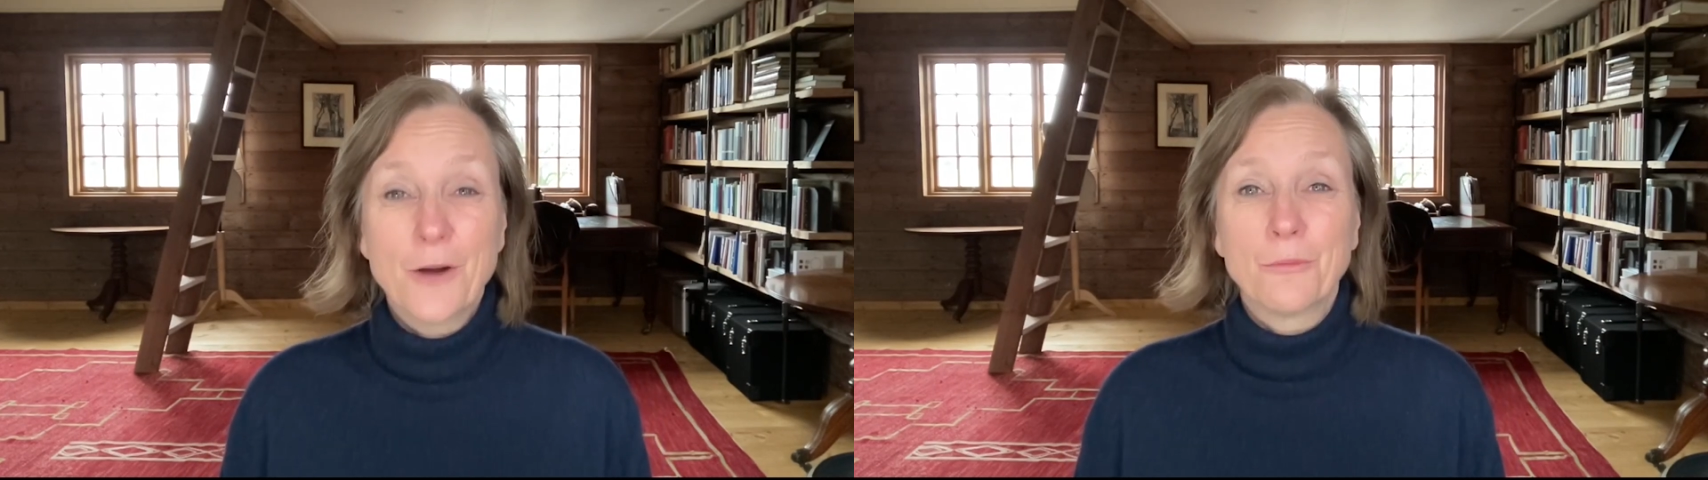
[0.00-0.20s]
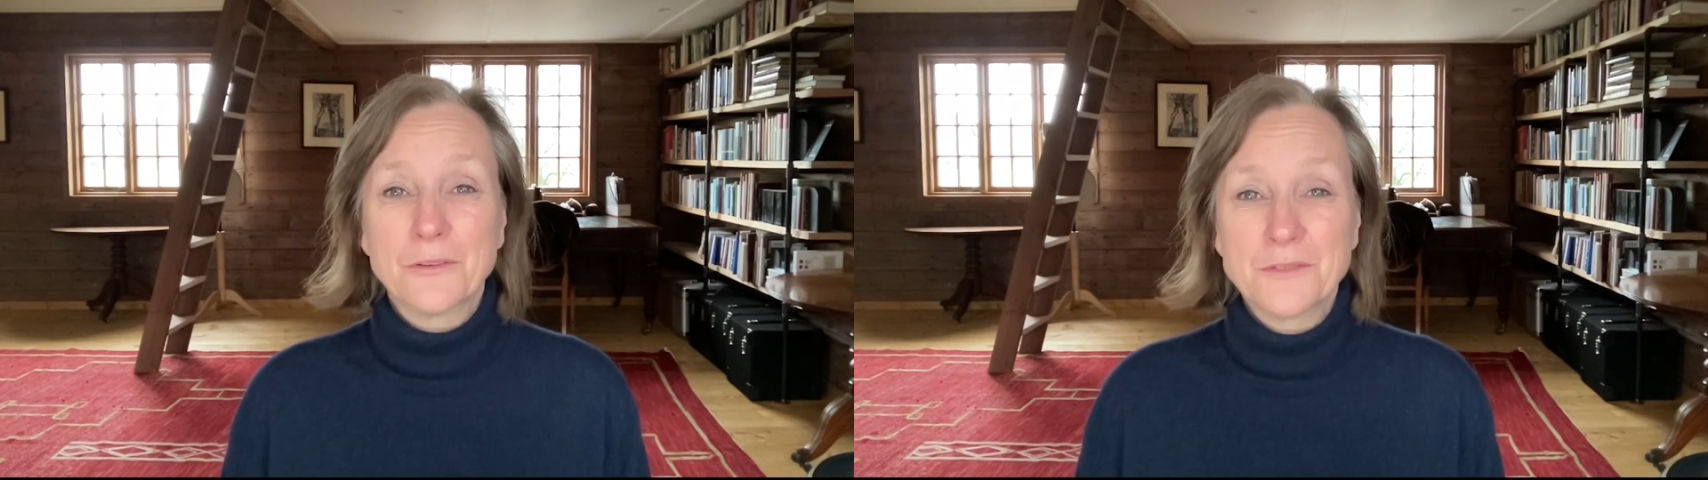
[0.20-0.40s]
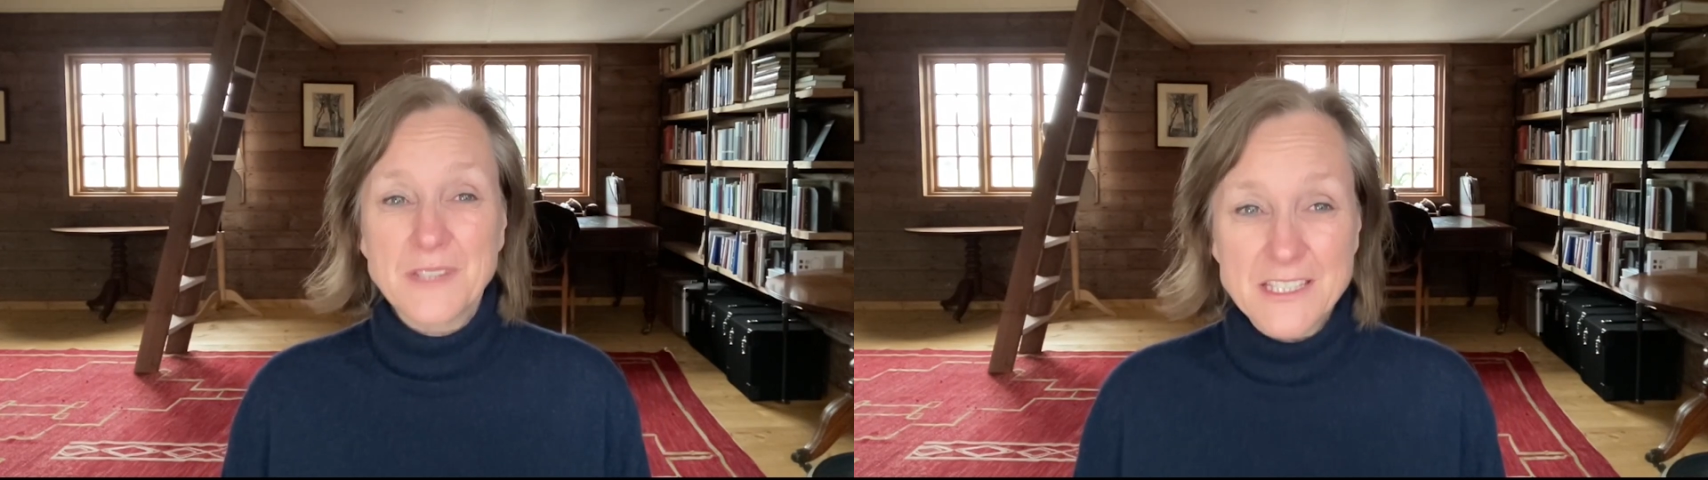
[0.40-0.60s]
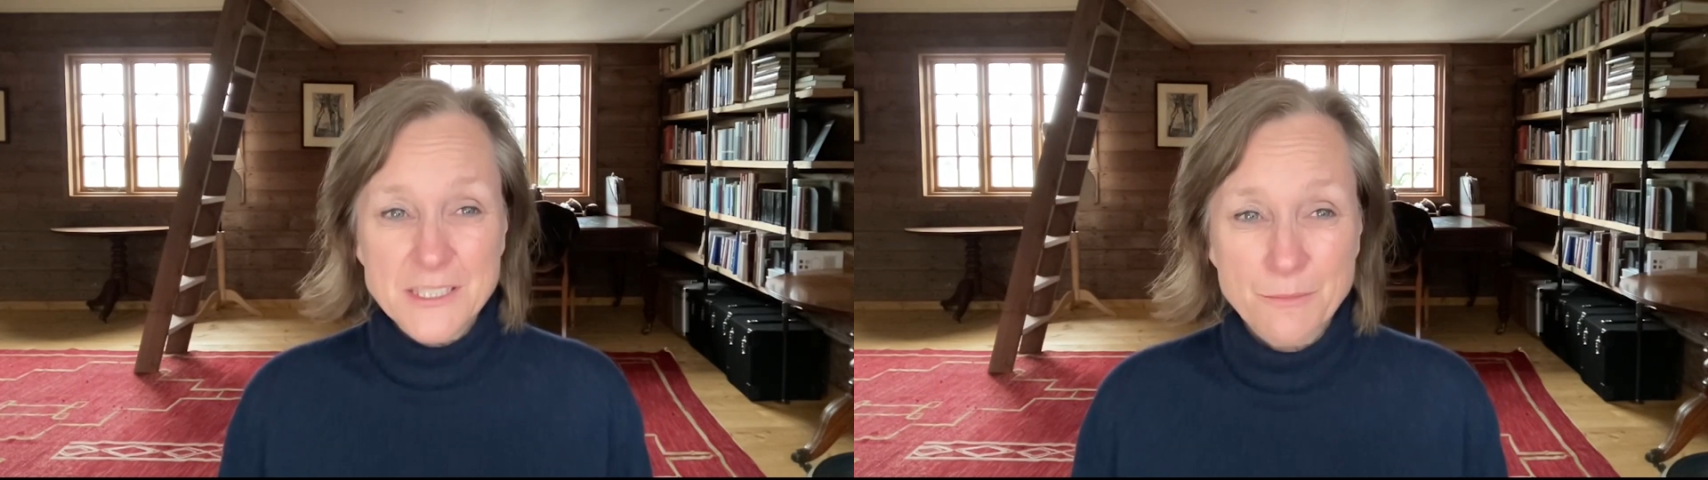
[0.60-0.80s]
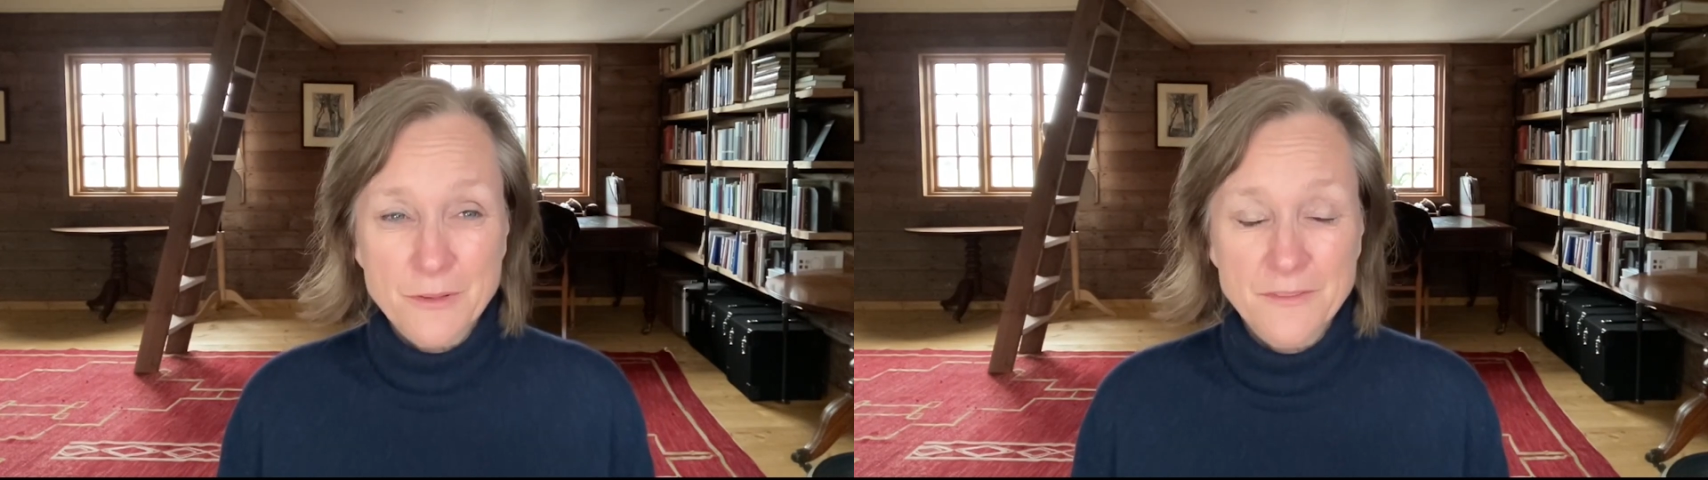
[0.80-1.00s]
We'll need
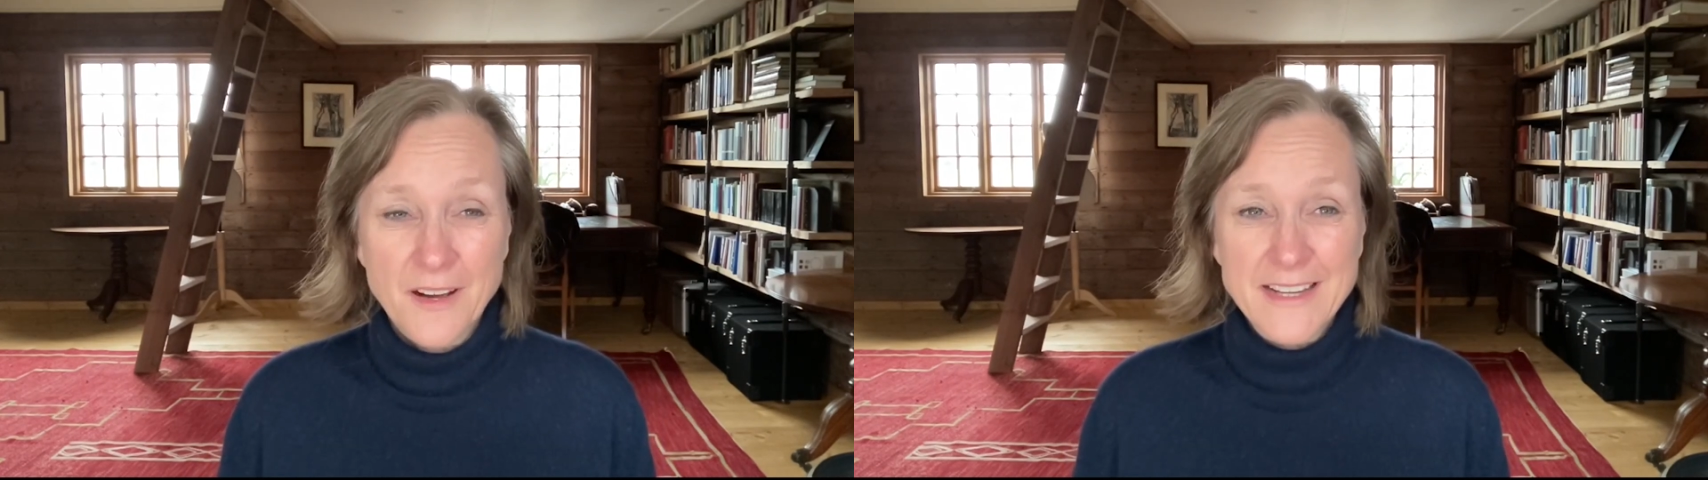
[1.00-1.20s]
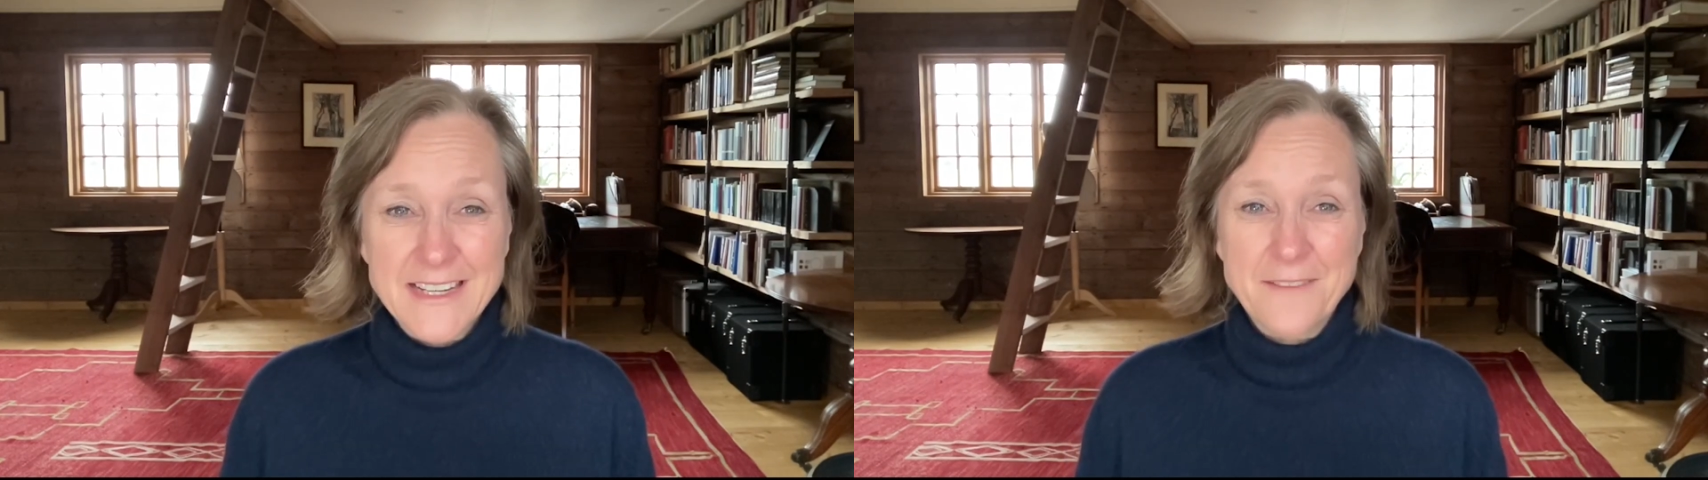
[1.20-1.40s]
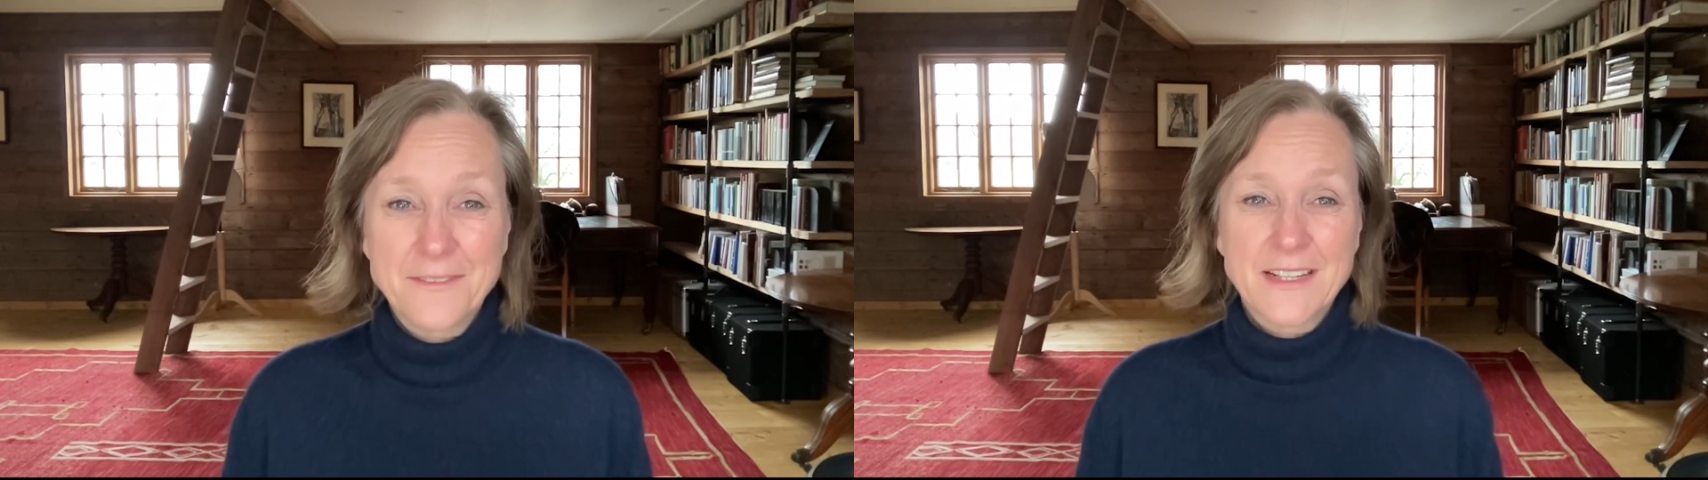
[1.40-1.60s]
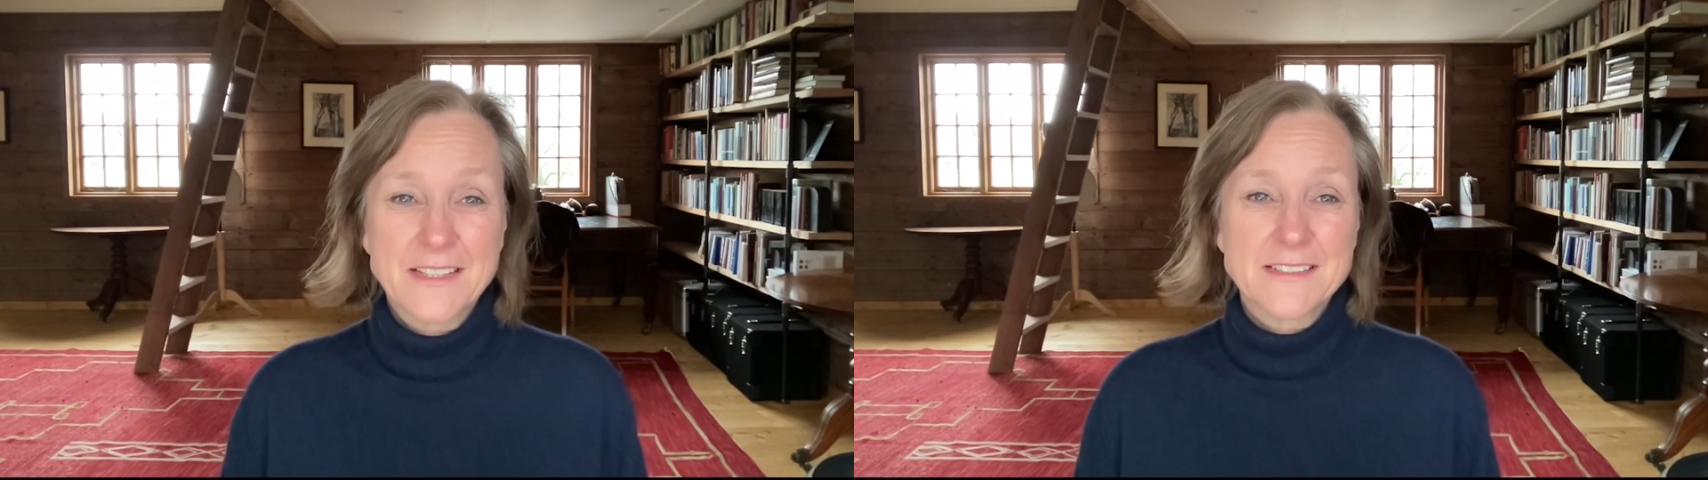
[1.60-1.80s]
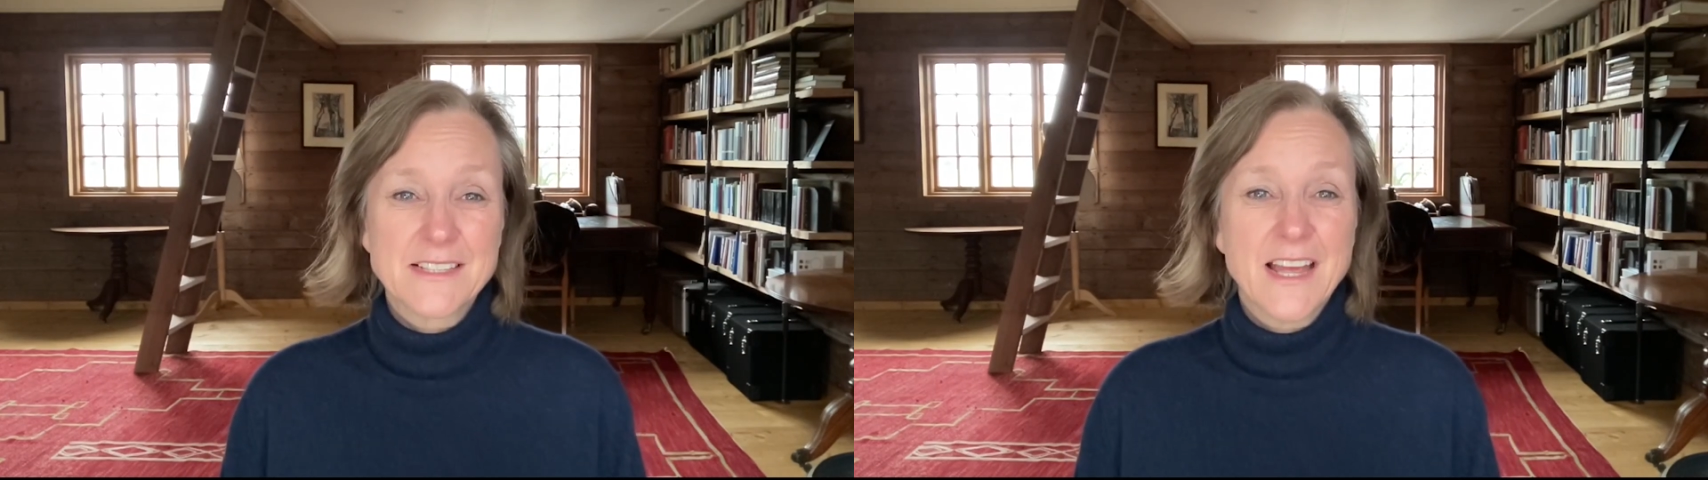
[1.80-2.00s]
to provide
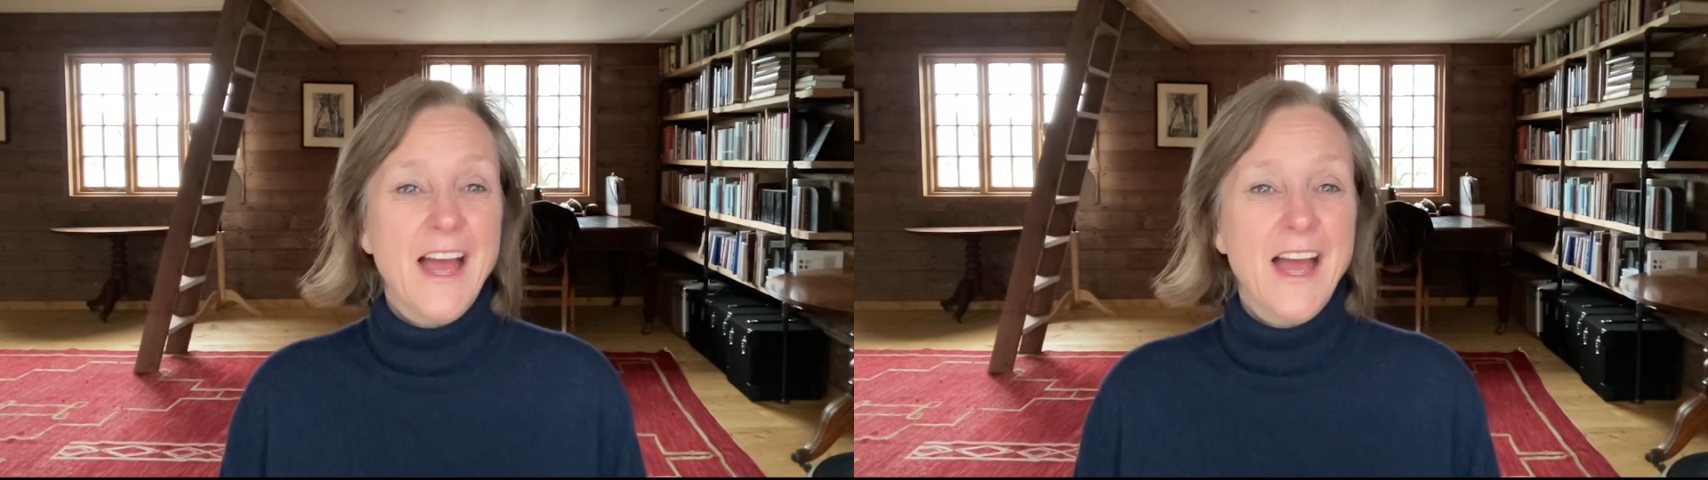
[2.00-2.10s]
evidence.